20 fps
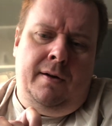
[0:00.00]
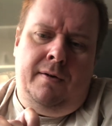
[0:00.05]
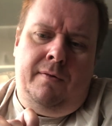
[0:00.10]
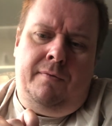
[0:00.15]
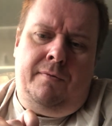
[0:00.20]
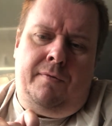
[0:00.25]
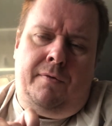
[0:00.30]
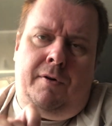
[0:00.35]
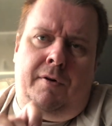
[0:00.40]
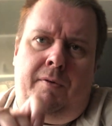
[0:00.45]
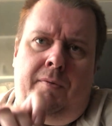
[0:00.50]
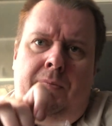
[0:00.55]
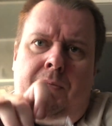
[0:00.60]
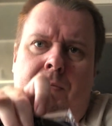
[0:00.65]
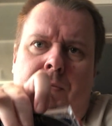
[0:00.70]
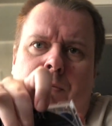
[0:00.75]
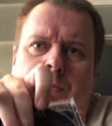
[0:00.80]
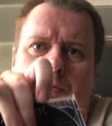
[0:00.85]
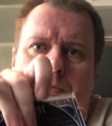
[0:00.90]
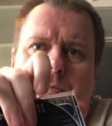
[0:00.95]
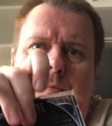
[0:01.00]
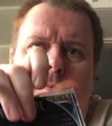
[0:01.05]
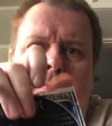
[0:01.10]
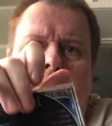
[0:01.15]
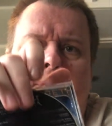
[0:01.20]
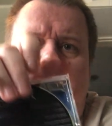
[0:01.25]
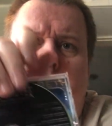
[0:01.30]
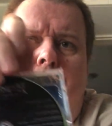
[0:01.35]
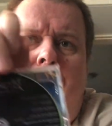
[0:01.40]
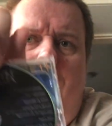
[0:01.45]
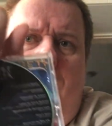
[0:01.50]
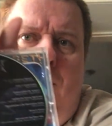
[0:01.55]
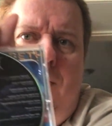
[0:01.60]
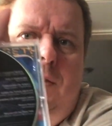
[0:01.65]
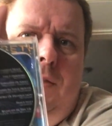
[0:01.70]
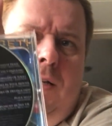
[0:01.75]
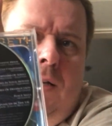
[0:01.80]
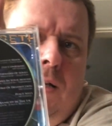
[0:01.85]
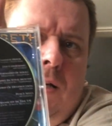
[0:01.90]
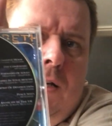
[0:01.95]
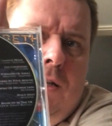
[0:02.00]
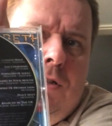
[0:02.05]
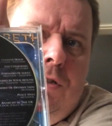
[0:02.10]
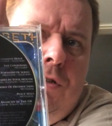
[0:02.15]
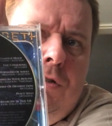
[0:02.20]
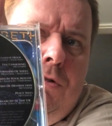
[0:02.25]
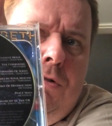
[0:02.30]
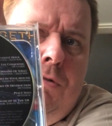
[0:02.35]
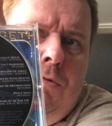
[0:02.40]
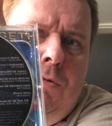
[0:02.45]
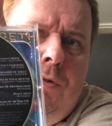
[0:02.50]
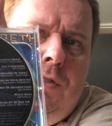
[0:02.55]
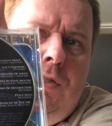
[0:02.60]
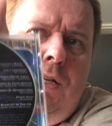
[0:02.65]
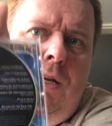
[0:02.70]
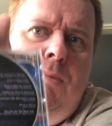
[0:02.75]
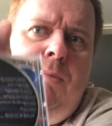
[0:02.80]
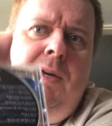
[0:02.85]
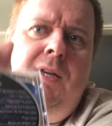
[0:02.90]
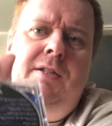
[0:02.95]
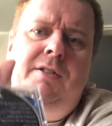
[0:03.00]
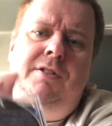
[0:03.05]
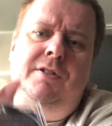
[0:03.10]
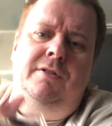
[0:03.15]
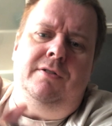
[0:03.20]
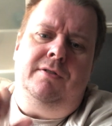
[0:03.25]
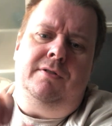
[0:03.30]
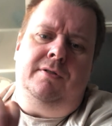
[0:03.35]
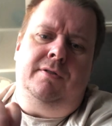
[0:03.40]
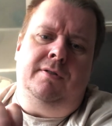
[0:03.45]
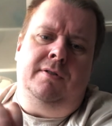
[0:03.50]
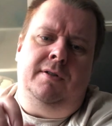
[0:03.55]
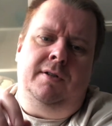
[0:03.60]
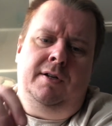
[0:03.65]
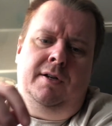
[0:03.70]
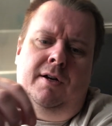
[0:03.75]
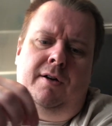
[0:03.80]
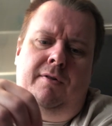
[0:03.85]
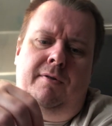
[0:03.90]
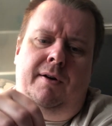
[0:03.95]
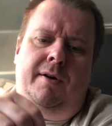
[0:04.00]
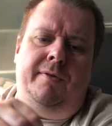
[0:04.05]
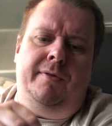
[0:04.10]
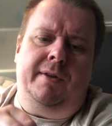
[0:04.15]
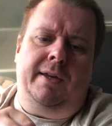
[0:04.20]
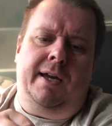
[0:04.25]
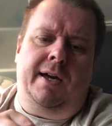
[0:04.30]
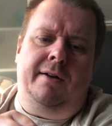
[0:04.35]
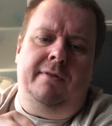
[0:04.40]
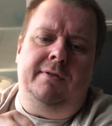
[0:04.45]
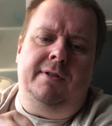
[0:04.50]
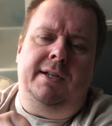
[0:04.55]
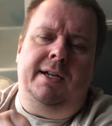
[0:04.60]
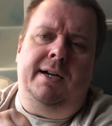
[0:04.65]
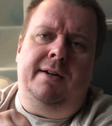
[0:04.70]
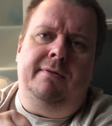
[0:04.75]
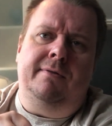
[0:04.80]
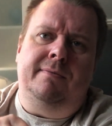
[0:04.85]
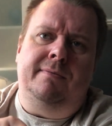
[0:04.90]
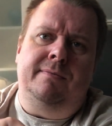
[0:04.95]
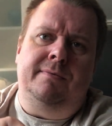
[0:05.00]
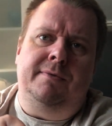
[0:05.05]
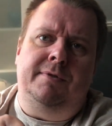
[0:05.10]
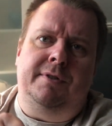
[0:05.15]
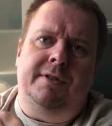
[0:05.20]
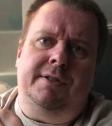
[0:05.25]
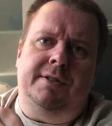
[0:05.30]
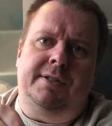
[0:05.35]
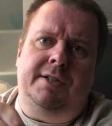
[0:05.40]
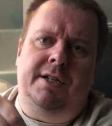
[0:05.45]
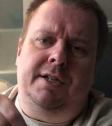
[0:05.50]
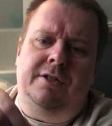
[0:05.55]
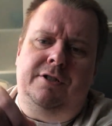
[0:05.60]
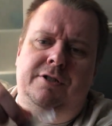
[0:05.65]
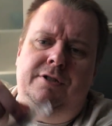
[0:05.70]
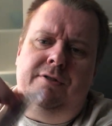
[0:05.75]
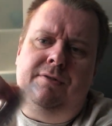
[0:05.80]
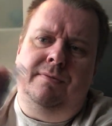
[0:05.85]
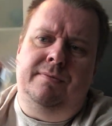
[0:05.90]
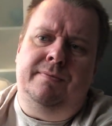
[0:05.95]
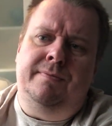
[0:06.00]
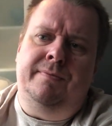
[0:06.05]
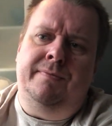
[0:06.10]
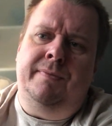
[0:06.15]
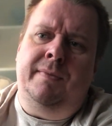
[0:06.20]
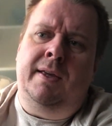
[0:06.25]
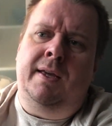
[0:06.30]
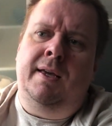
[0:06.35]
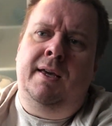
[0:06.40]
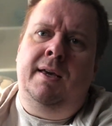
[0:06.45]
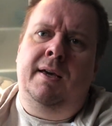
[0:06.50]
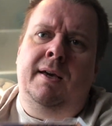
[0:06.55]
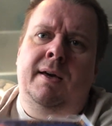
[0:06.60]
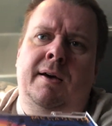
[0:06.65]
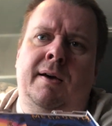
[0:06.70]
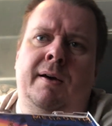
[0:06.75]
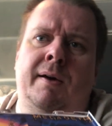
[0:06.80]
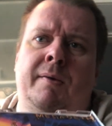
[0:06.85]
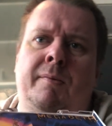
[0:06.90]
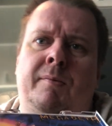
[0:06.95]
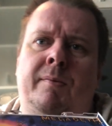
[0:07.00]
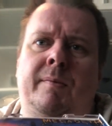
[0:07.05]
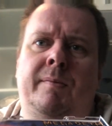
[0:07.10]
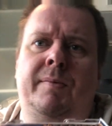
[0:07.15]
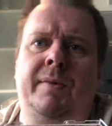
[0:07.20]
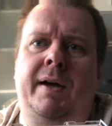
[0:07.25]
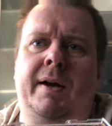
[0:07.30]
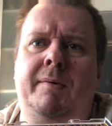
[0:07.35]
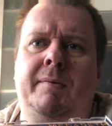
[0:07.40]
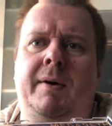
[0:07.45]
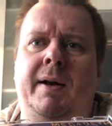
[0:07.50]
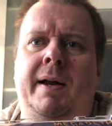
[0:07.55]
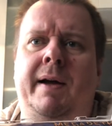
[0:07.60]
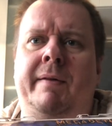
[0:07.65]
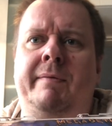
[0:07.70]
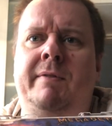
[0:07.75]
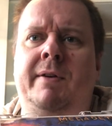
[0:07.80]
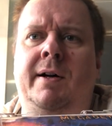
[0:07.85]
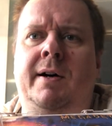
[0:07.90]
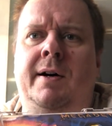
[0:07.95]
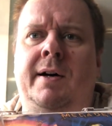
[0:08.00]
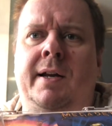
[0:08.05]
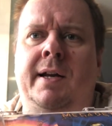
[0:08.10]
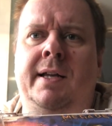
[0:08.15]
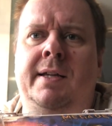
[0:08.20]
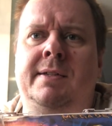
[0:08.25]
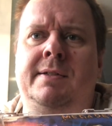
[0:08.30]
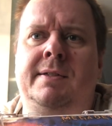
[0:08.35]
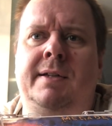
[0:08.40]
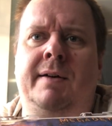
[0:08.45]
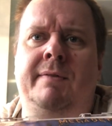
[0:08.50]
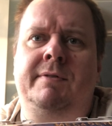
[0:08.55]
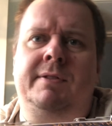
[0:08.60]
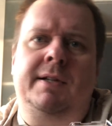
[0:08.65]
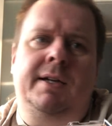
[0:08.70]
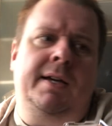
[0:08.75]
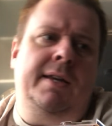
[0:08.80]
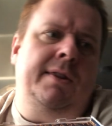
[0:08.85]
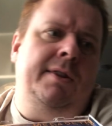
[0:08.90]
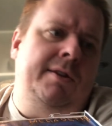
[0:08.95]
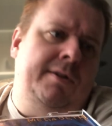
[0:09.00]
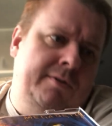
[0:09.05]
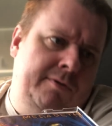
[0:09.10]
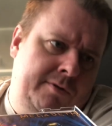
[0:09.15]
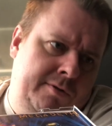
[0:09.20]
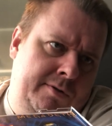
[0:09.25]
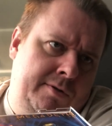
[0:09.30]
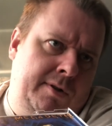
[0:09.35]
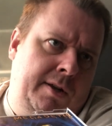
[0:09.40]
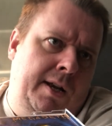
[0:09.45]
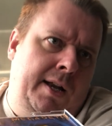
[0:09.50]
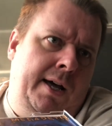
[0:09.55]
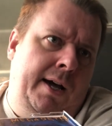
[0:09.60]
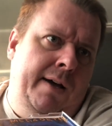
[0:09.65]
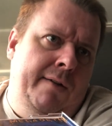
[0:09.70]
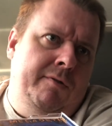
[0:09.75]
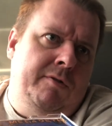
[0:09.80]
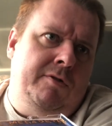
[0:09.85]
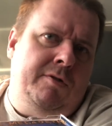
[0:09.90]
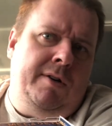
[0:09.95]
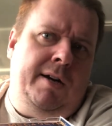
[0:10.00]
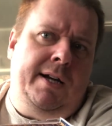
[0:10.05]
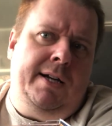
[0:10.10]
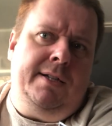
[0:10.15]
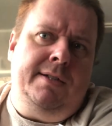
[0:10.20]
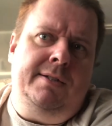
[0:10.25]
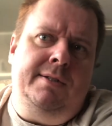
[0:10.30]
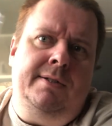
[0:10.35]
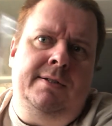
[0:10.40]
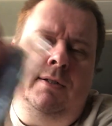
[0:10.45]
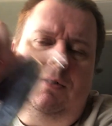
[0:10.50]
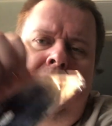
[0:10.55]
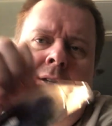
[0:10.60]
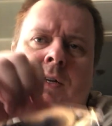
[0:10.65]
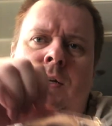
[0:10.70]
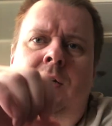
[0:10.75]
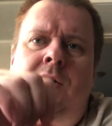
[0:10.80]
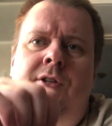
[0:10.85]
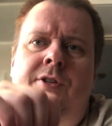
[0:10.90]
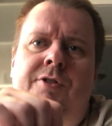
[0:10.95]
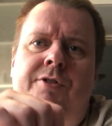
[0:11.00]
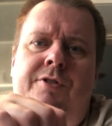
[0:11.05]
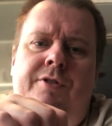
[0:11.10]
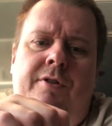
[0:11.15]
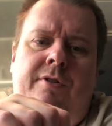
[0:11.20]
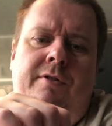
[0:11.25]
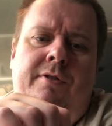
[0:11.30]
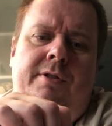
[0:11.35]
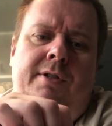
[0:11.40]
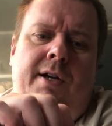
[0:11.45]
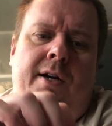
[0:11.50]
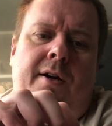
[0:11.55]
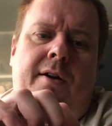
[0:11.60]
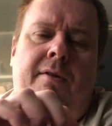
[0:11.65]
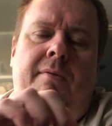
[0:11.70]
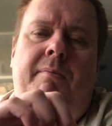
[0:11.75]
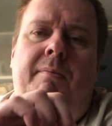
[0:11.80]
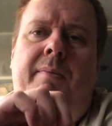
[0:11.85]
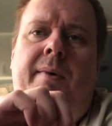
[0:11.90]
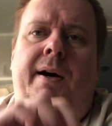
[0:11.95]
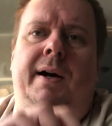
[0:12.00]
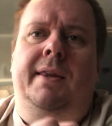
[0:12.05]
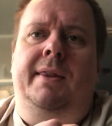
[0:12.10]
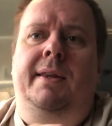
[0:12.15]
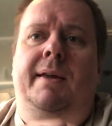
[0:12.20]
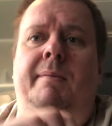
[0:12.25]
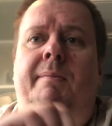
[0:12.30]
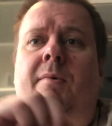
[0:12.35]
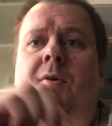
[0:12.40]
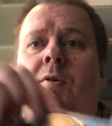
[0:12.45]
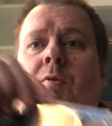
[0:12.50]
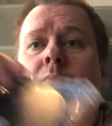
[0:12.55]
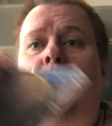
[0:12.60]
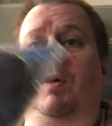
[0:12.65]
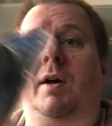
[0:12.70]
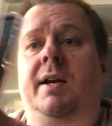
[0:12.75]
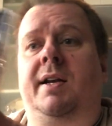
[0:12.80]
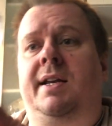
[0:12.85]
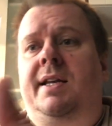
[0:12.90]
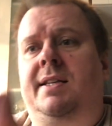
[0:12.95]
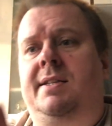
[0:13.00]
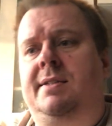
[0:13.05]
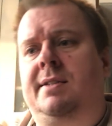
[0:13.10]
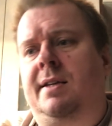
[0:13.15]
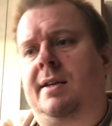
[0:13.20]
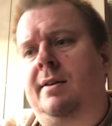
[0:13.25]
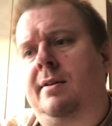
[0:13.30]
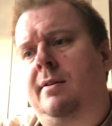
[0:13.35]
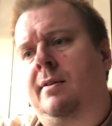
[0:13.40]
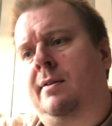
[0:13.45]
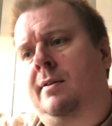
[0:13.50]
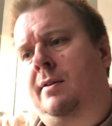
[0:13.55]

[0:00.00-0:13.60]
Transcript: from 1992, which I mentioned around Countdown to Extinction. And then what I've done is I've taken those Live Tracks songs and combined them on one disc.